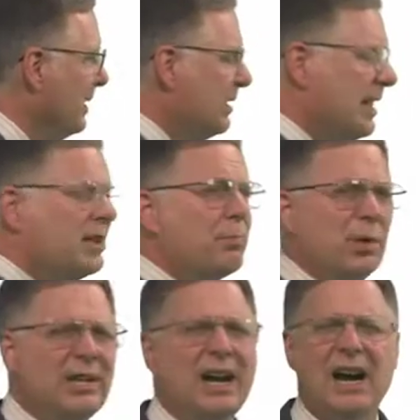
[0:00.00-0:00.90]
Sounds
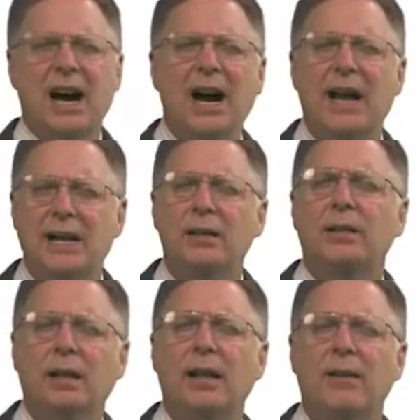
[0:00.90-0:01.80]
pretty high
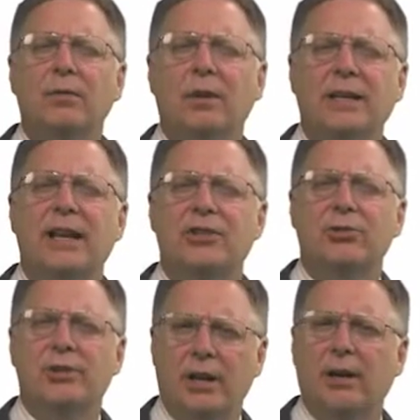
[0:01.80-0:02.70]
level and
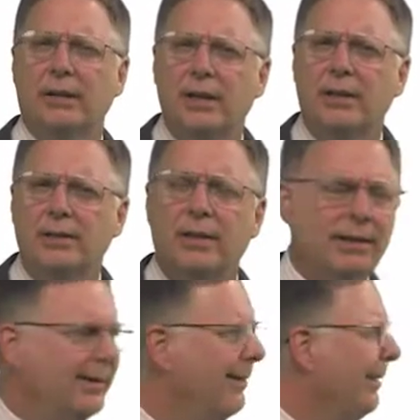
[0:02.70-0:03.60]
esoteric, doesn't it?
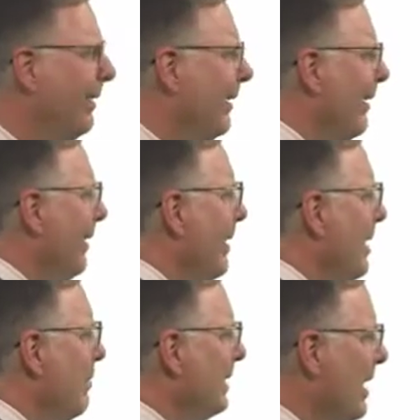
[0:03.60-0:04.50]

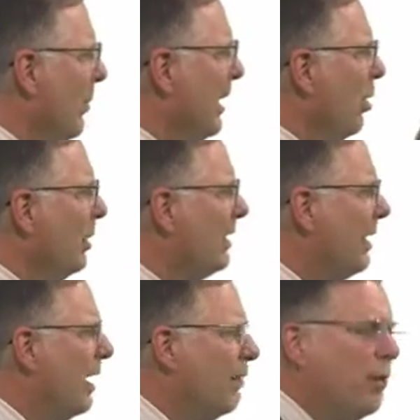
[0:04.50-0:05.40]
But then we go into
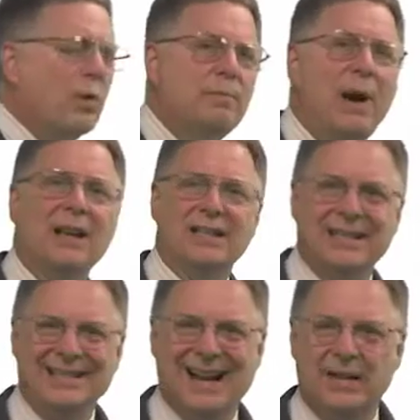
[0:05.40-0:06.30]
the Air Force
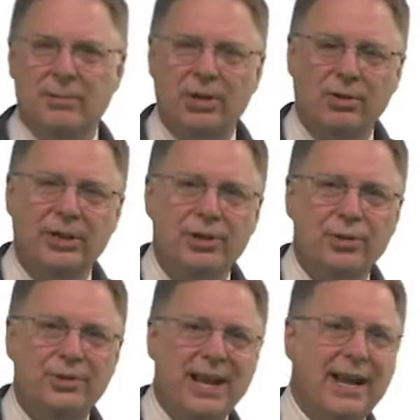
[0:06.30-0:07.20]
policy document
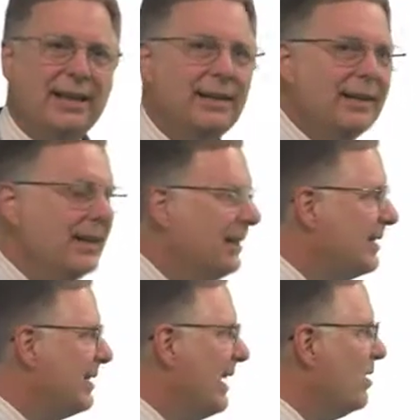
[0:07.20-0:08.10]
3210 that
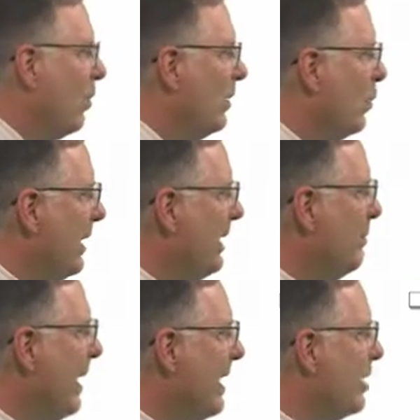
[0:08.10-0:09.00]
states when we
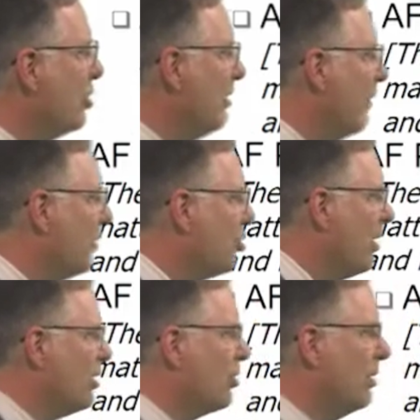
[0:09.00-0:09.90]
manage
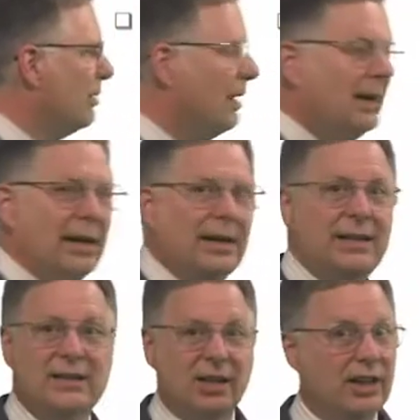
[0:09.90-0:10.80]
infrastructure
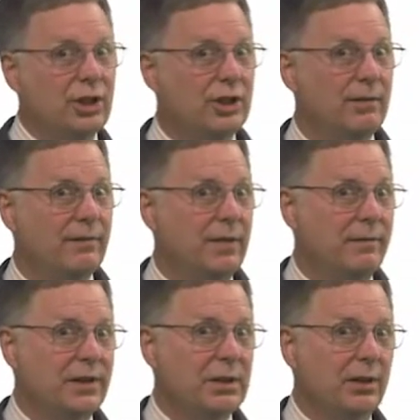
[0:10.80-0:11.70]
installation and
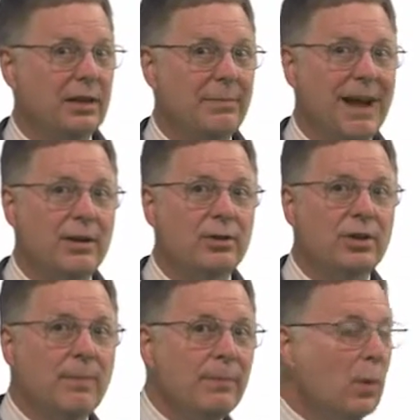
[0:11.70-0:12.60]
facility
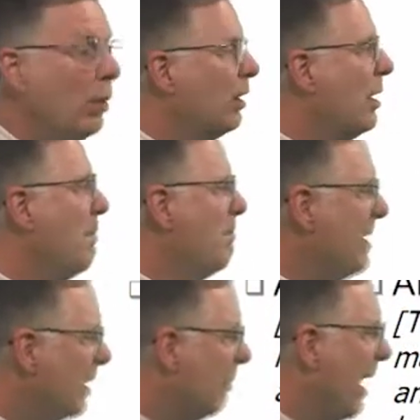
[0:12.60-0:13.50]
manners, we're going to
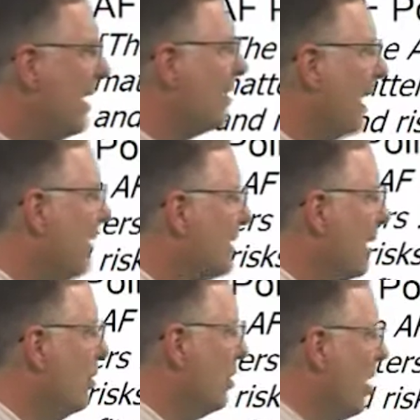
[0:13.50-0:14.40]
minimize life
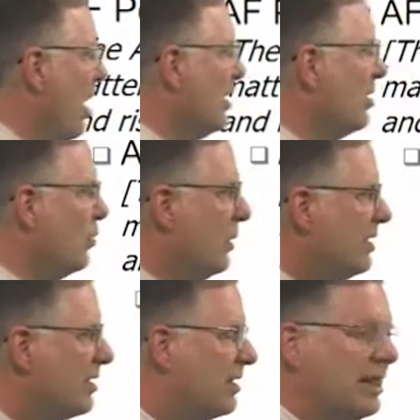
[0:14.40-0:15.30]
cycle costs and
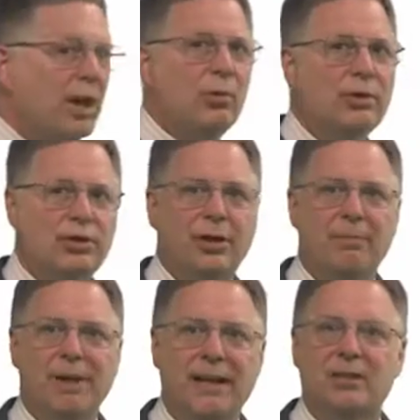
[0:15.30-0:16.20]
risks the ownership,
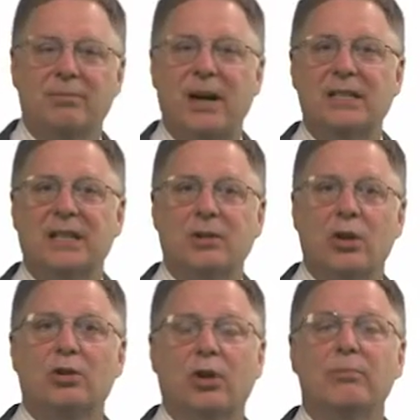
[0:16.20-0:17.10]
maximizing
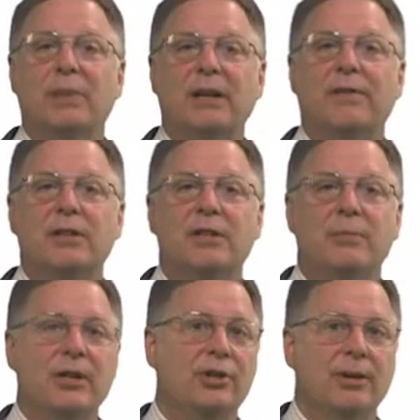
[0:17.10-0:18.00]
long-term benefits to
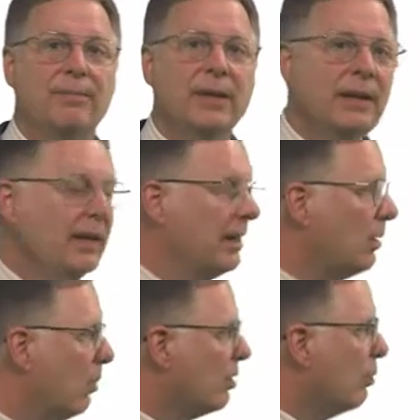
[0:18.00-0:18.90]
mission. In other
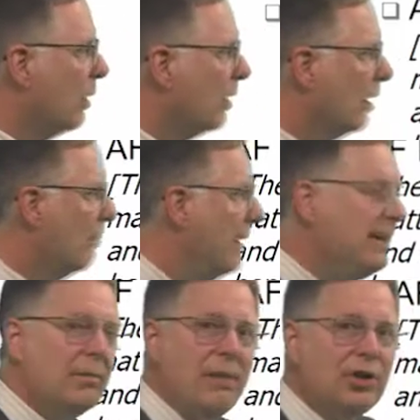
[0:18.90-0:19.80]
words, we're going to meet
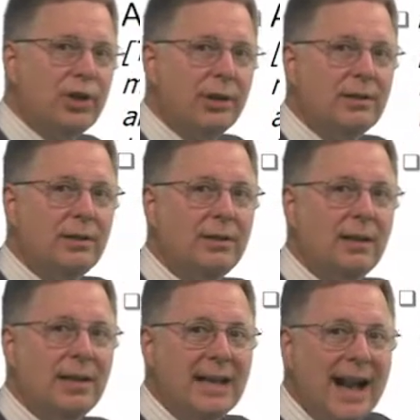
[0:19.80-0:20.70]
the mission
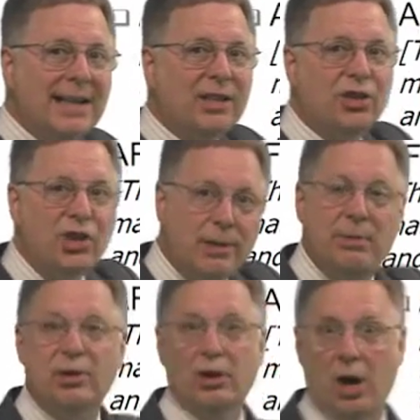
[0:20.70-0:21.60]
at the
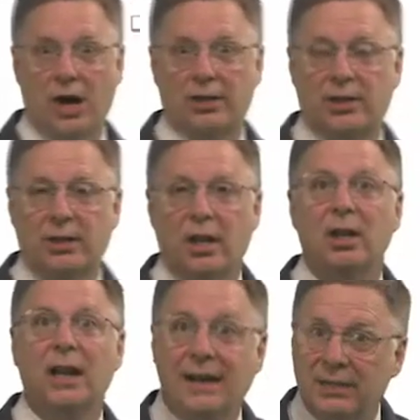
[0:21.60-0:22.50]
cheapest cost,
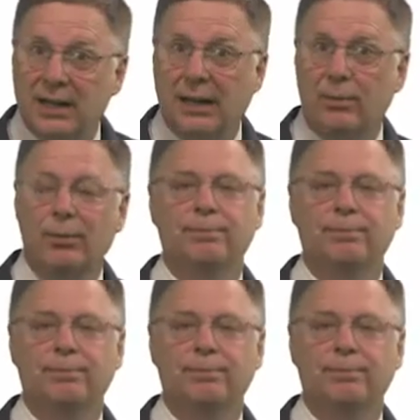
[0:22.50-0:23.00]
life cycle.